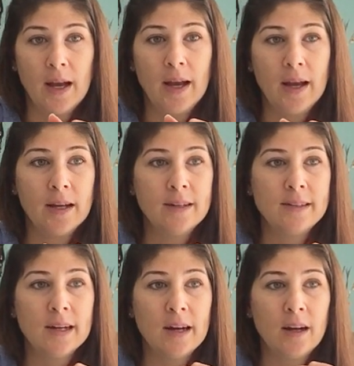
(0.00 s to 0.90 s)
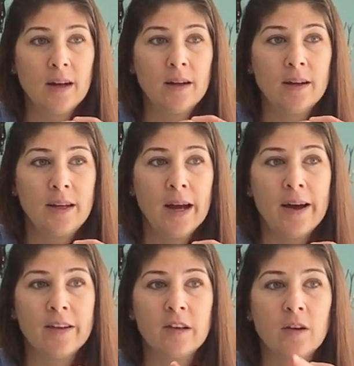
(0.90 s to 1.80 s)
And
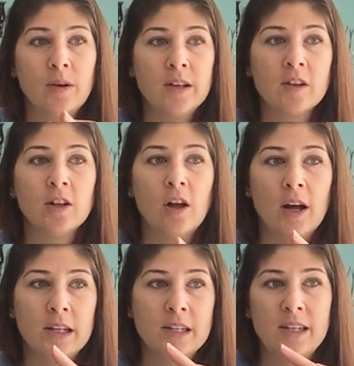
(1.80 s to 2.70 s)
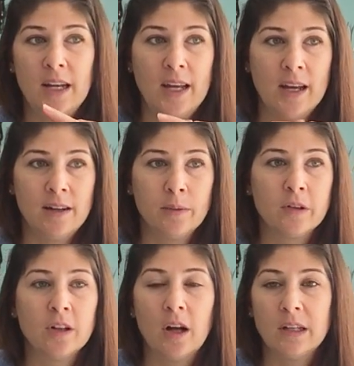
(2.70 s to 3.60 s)
yeah, so it's a lot to take in. It
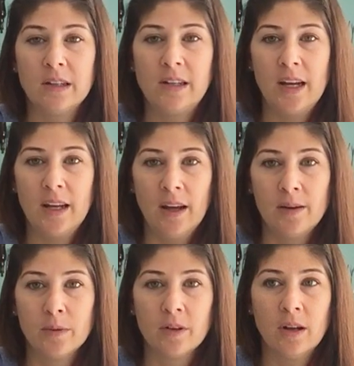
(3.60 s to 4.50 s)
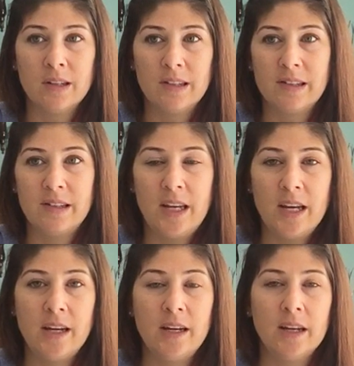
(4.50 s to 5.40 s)
was a lot to take in. It was a lot to
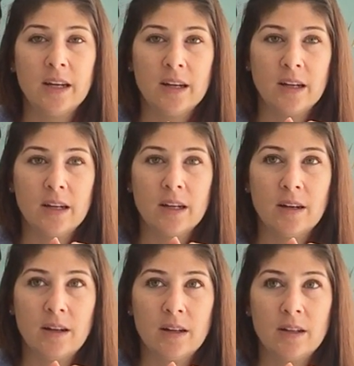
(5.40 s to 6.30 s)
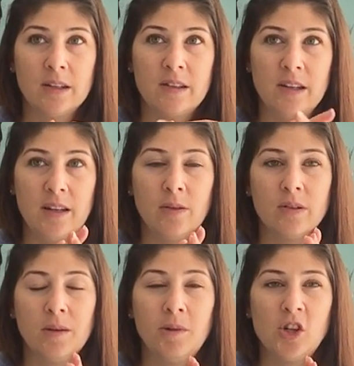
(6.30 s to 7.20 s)
see
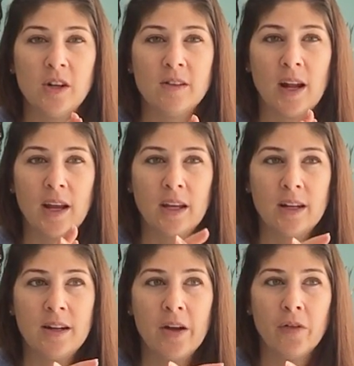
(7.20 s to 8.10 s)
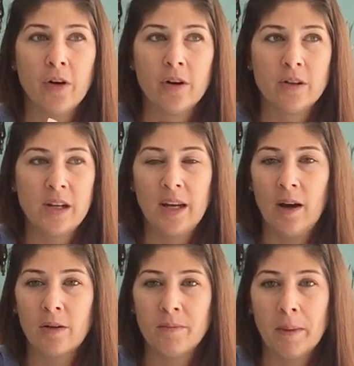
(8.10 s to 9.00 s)
those images that I could never take
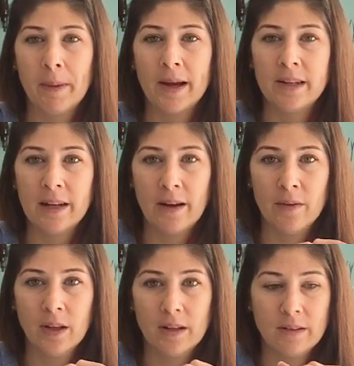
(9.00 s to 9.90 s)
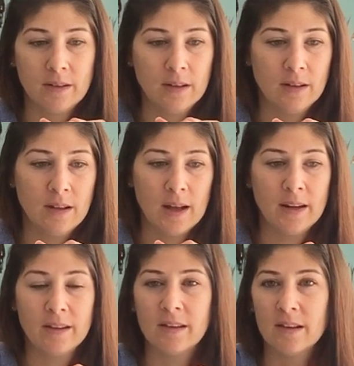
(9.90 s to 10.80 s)
out of my mind now that
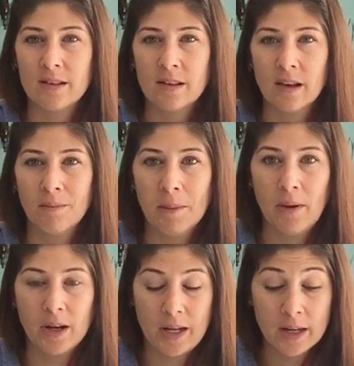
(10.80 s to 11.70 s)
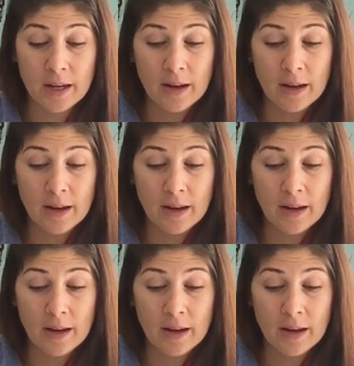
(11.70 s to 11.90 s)
exist inside my body.